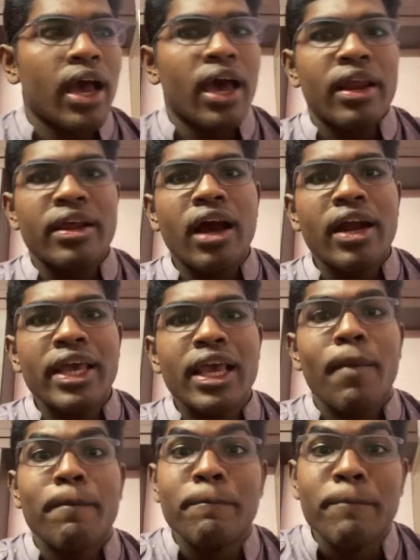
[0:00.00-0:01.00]
regarding
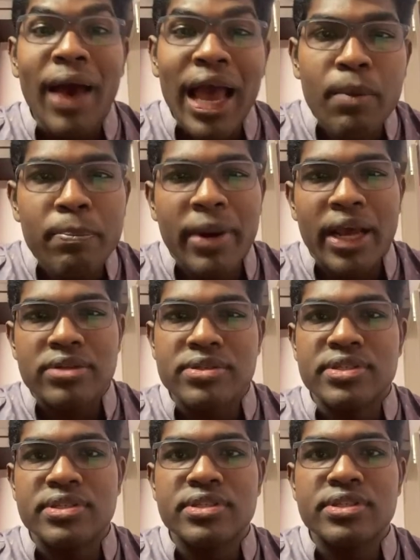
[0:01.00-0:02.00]

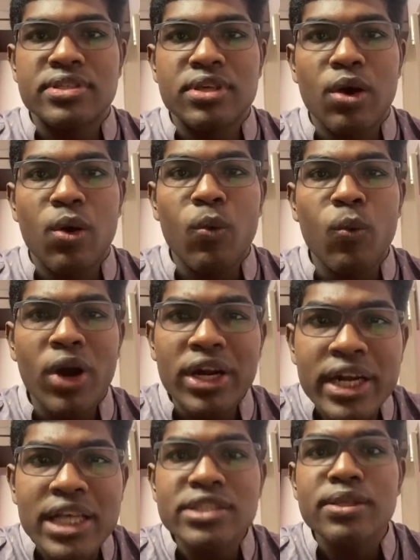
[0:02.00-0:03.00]
malpraxis. What
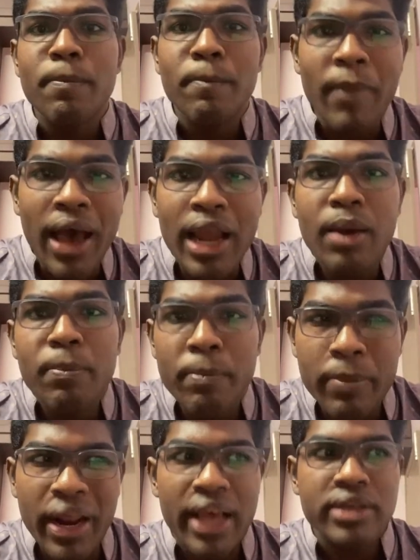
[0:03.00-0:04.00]
is
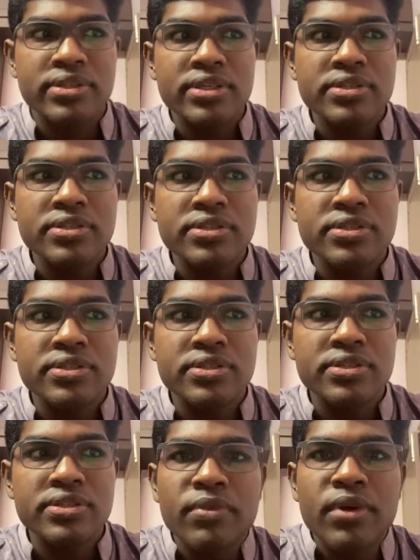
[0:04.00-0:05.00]

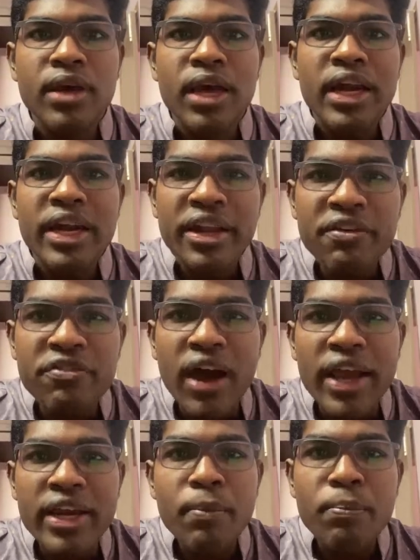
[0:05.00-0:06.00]
malpraxis?
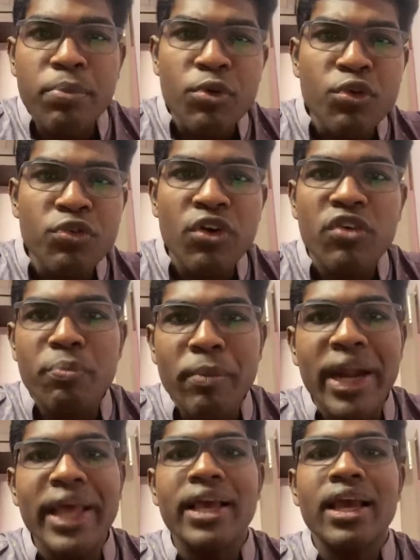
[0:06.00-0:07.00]
Define
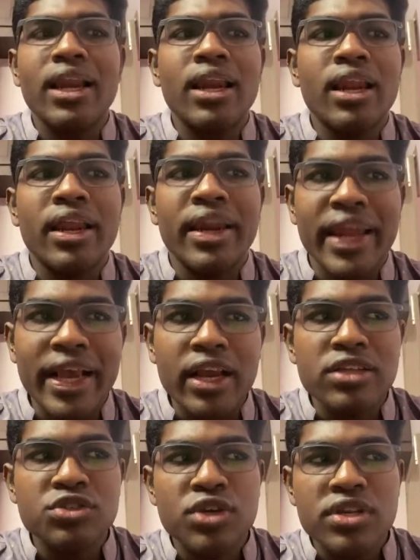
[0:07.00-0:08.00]
proof of medical
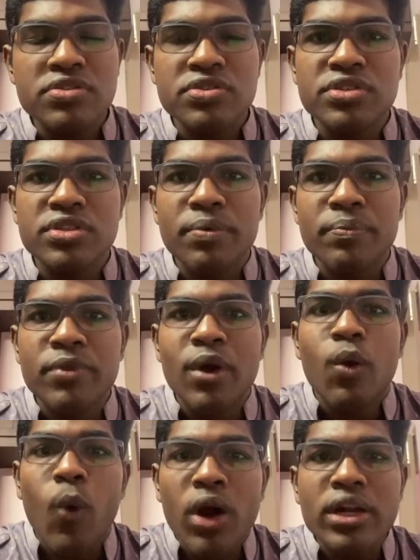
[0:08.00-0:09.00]
negligence.
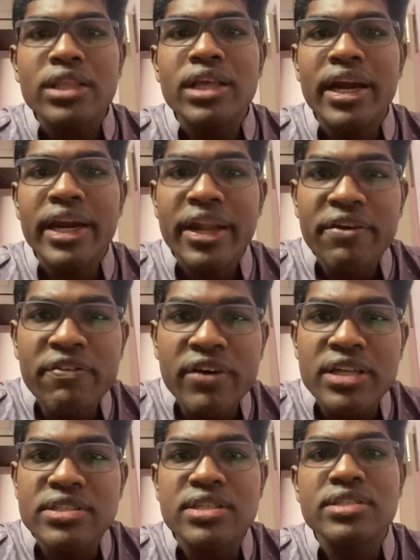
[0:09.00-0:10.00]
What are the
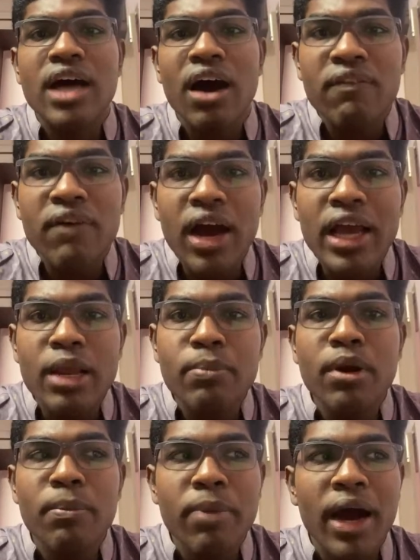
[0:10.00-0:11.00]
defenses
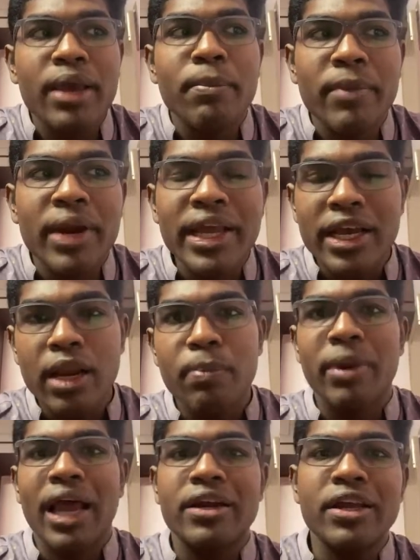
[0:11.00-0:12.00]
available by
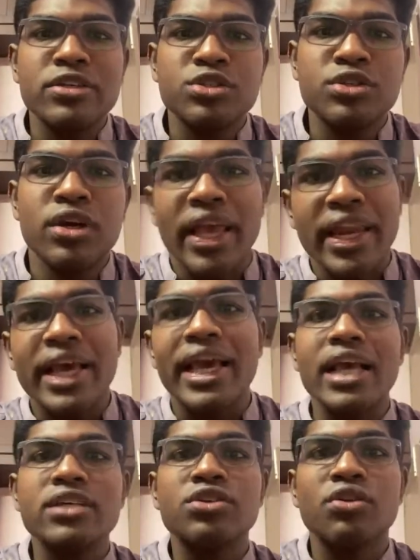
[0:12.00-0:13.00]
medical practitioner in a
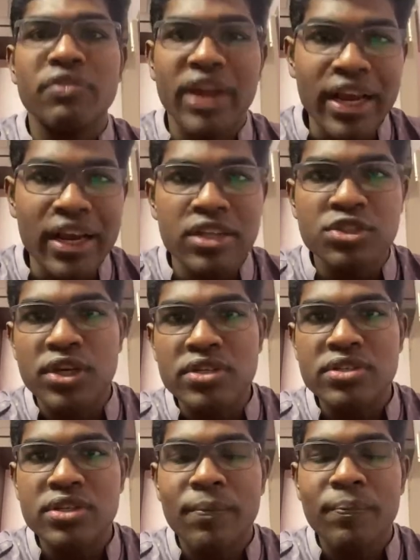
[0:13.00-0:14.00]
case of
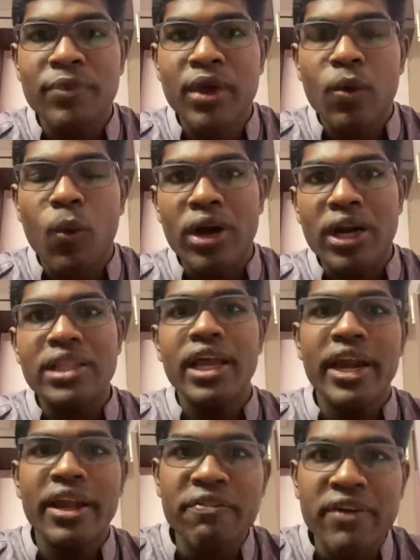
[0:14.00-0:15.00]
negligence?
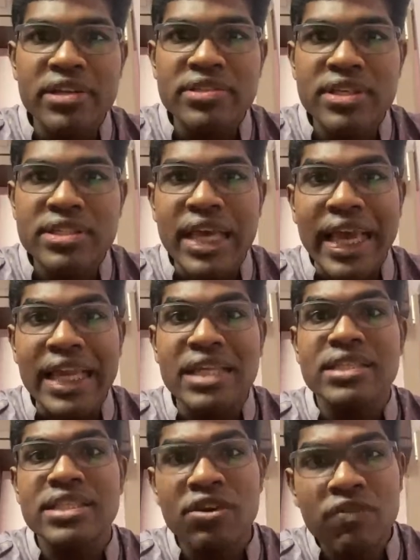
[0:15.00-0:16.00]
What are the defenses
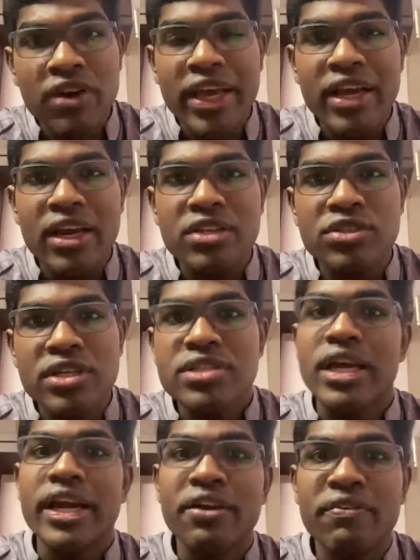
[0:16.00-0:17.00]
in civil
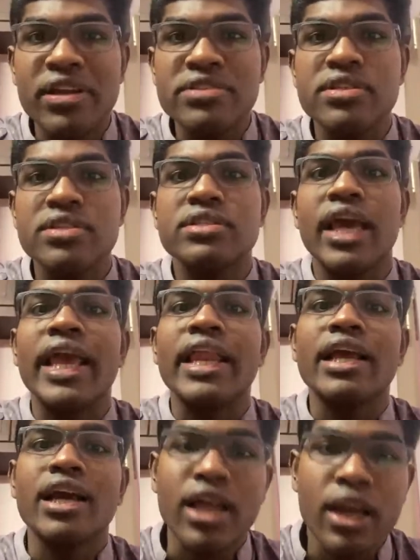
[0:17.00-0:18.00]
negligence, defenses
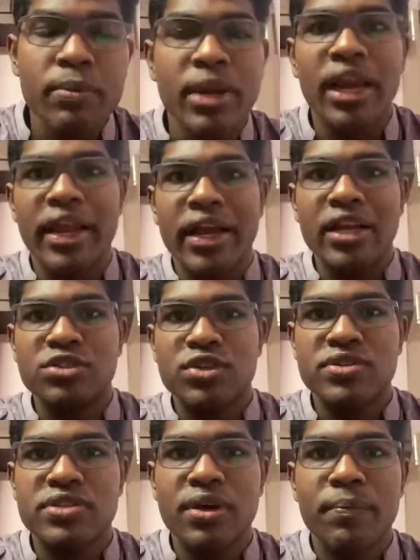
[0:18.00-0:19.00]
in criminal
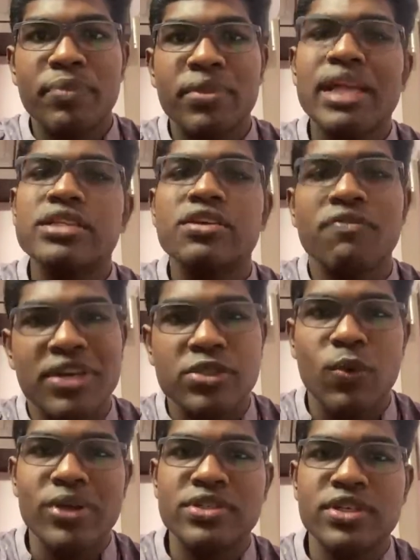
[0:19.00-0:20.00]
negligence? That's the
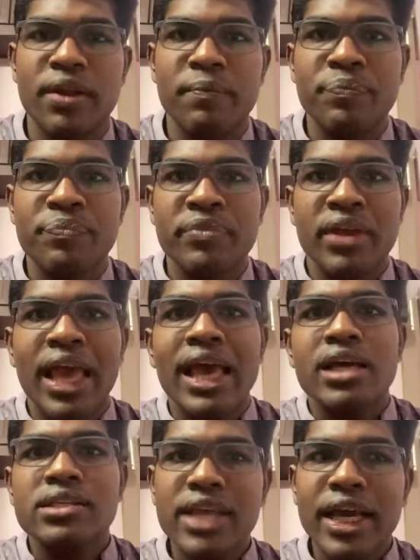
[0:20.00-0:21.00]
first question.
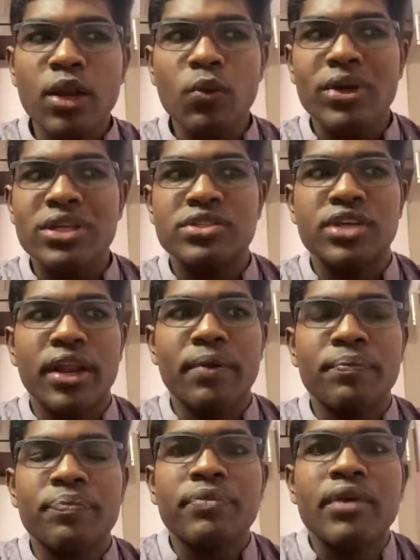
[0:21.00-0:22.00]
Second question,
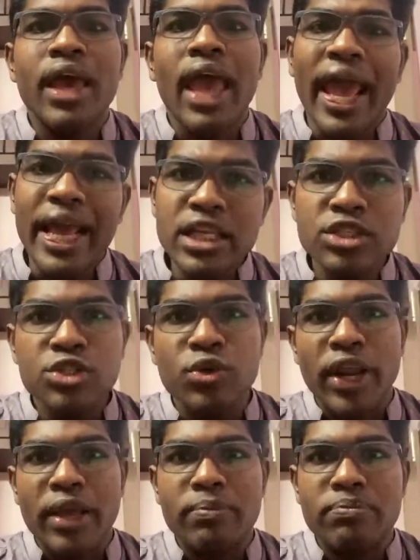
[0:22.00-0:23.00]
injury.